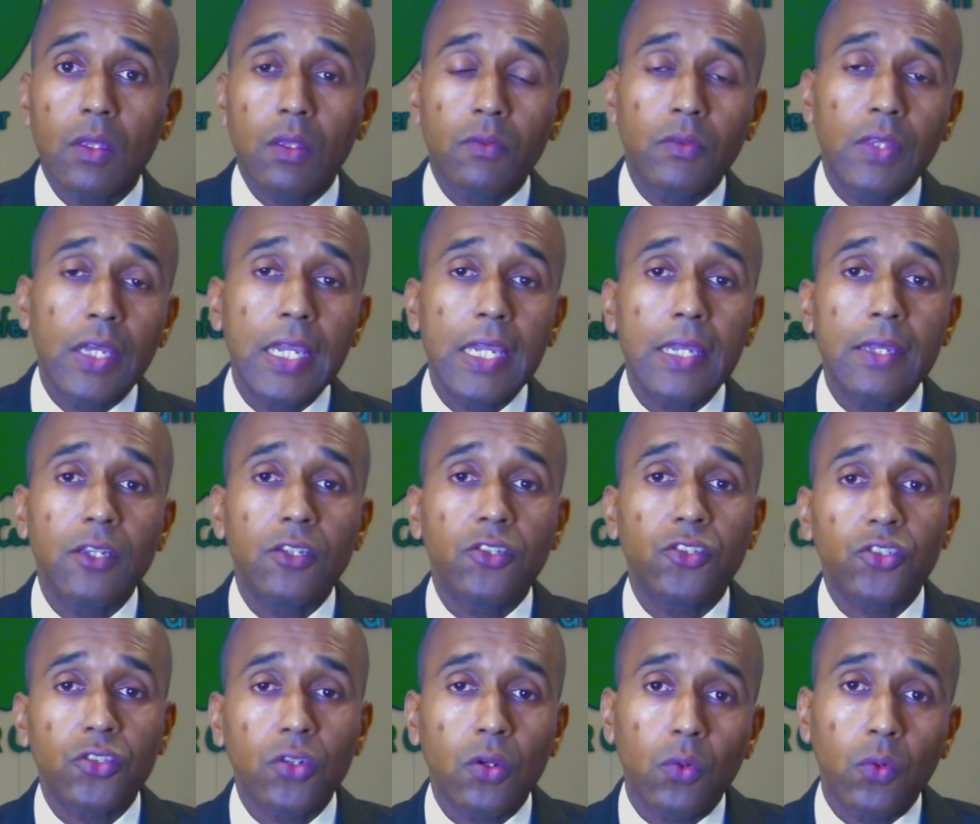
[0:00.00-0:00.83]
they
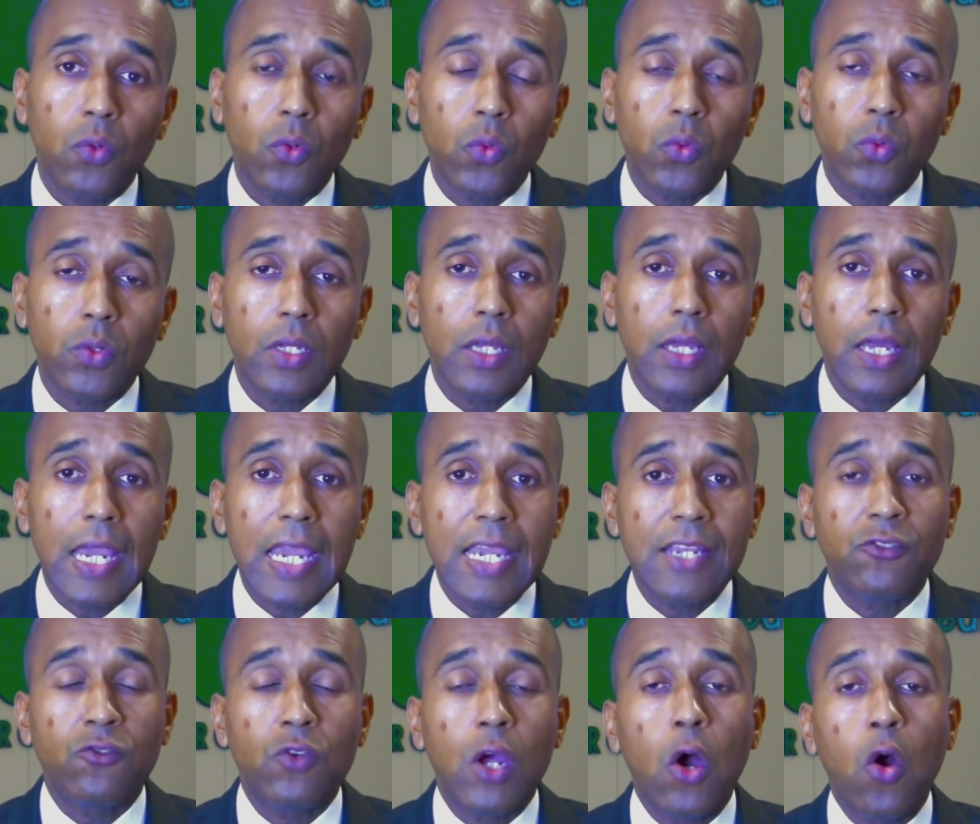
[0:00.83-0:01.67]
showed
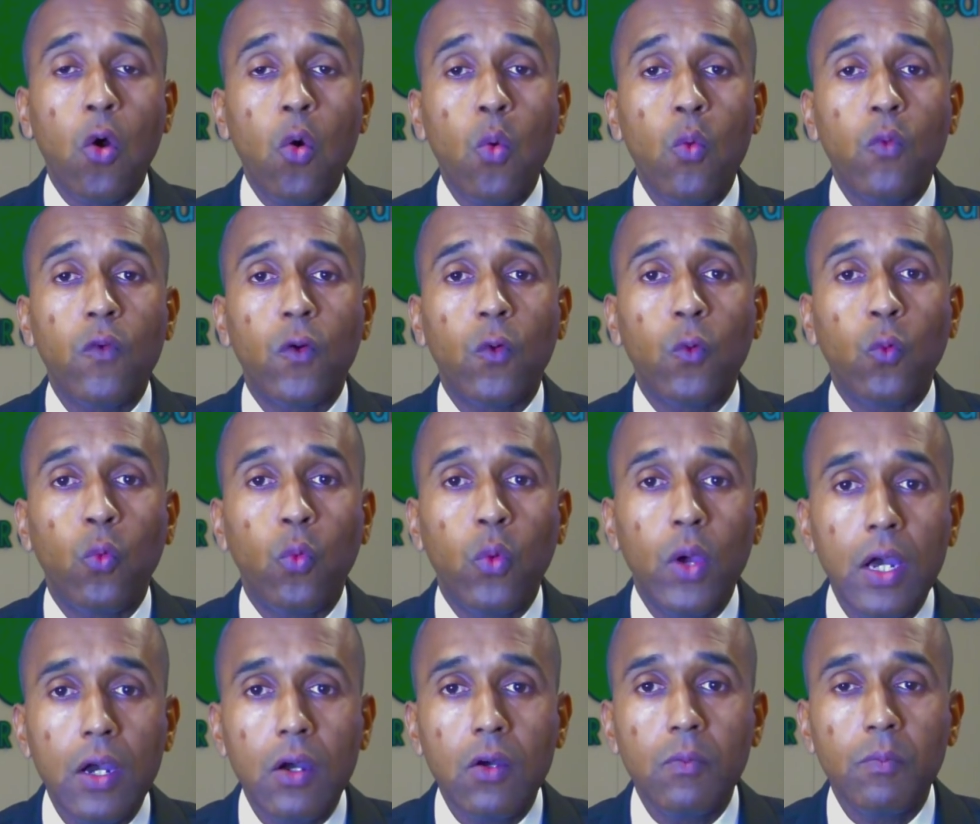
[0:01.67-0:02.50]
an
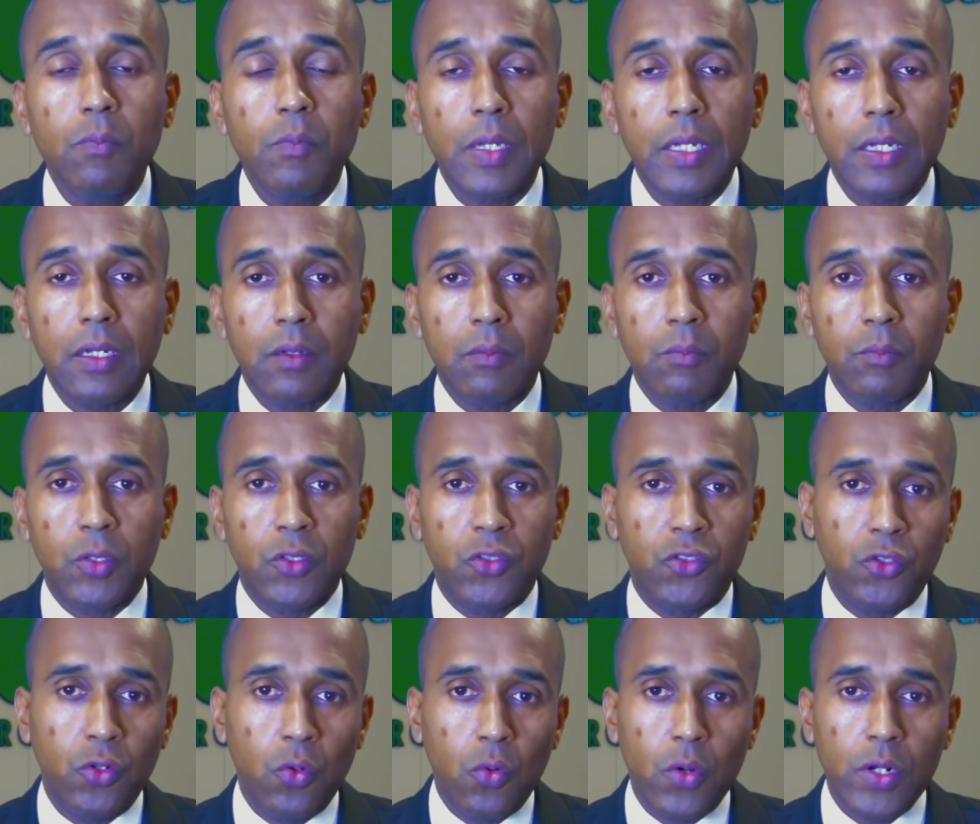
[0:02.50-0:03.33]
overwhelming
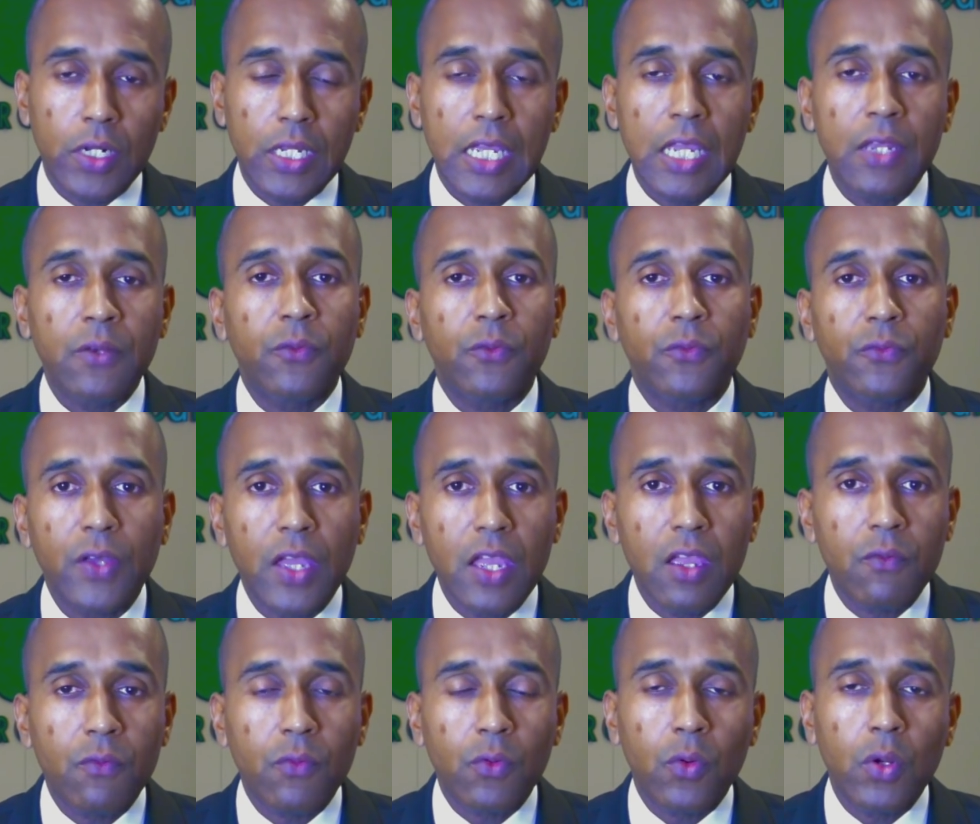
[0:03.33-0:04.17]
majority in
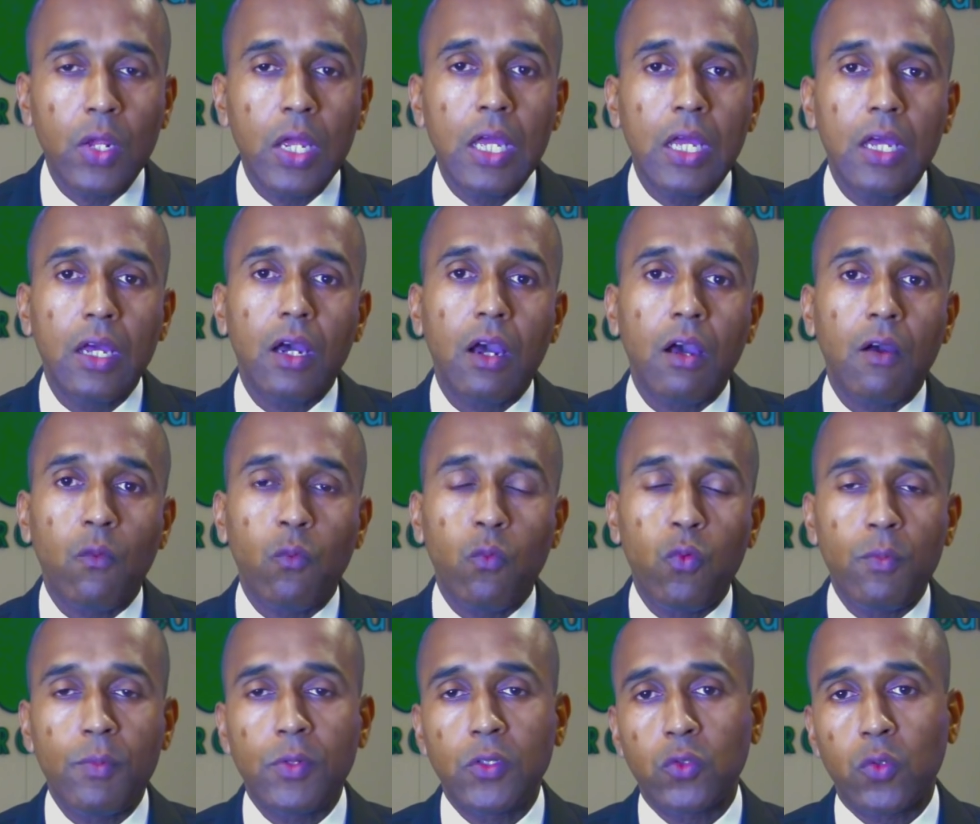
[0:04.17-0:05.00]
favor
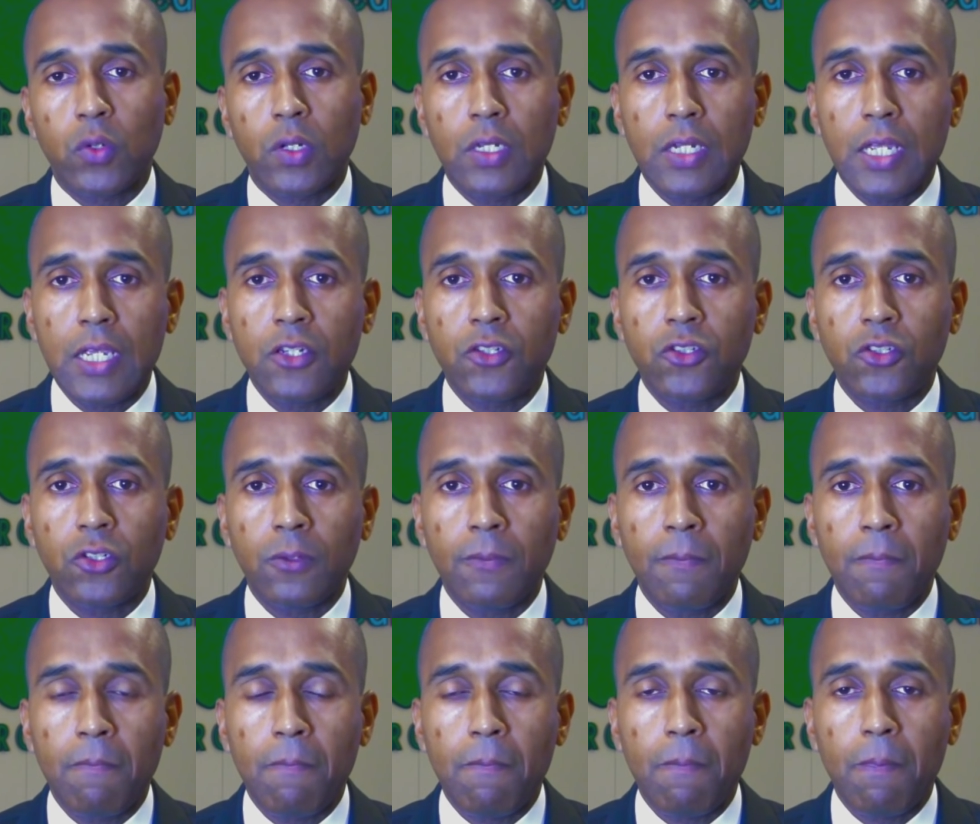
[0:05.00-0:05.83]
of women's
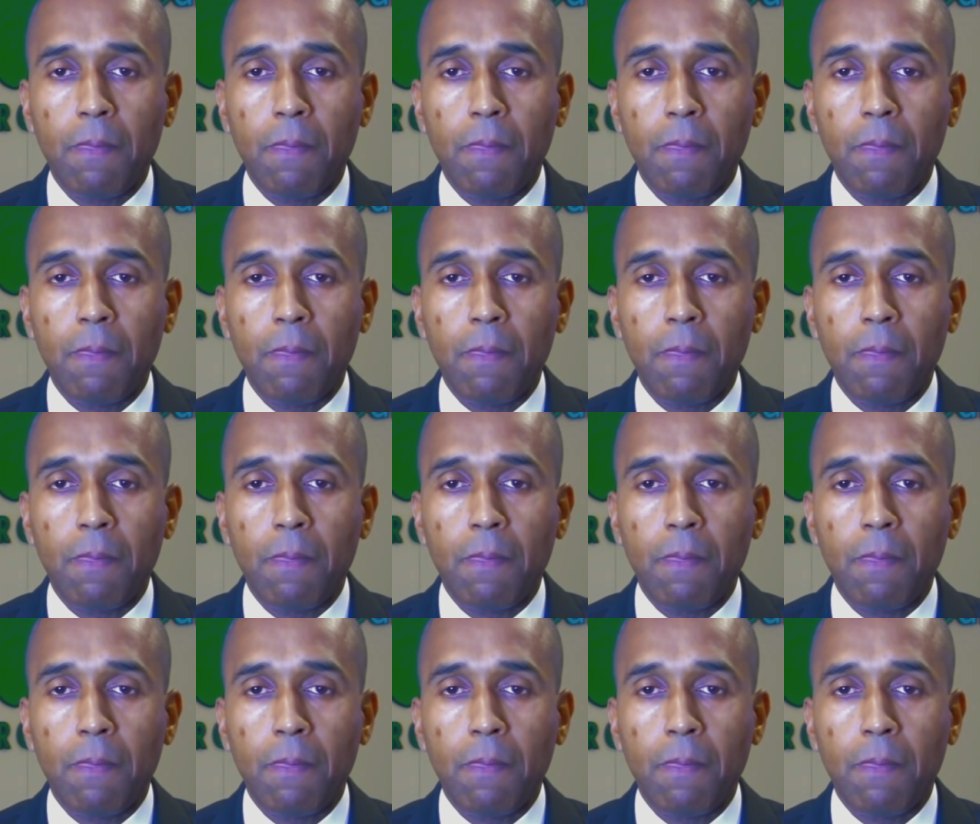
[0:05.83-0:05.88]
ordination.